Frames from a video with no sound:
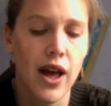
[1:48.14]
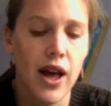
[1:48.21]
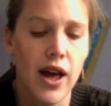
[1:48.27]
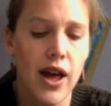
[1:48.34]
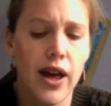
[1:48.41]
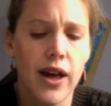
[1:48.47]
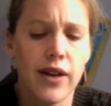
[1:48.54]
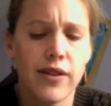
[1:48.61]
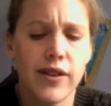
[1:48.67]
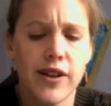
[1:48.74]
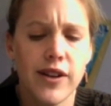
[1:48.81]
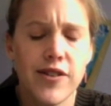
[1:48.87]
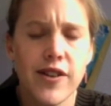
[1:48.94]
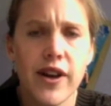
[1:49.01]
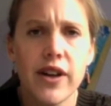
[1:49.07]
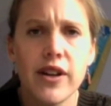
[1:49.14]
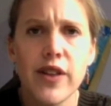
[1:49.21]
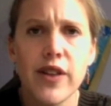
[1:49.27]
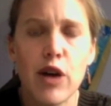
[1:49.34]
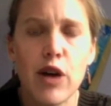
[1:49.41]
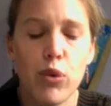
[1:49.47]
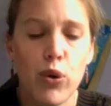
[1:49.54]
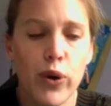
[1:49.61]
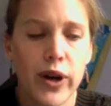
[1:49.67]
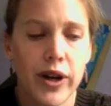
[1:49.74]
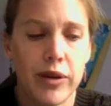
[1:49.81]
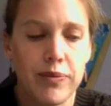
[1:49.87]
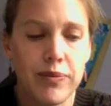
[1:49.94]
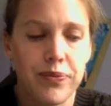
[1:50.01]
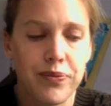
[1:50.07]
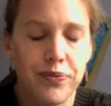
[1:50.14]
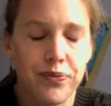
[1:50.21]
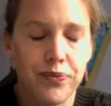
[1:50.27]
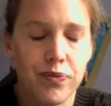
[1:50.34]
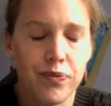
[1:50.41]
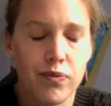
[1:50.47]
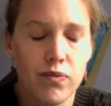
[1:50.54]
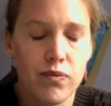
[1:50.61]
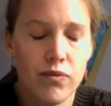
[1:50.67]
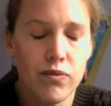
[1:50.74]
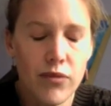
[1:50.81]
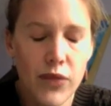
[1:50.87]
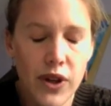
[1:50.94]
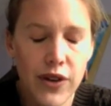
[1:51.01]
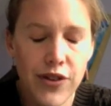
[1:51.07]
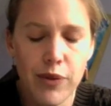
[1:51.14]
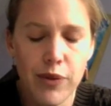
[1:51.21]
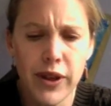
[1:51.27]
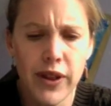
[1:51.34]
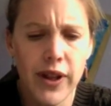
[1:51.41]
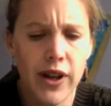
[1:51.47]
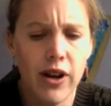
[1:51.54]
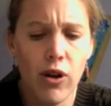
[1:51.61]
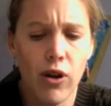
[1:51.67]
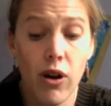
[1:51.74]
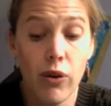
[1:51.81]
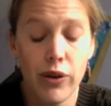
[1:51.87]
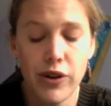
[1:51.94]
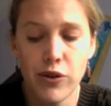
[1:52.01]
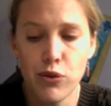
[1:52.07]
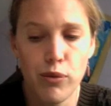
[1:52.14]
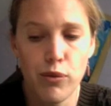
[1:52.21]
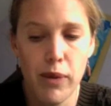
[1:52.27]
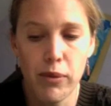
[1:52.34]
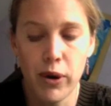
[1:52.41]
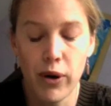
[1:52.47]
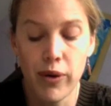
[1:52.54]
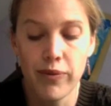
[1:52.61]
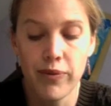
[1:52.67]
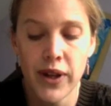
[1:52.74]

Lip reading: And he said at that point something that I'll always remember.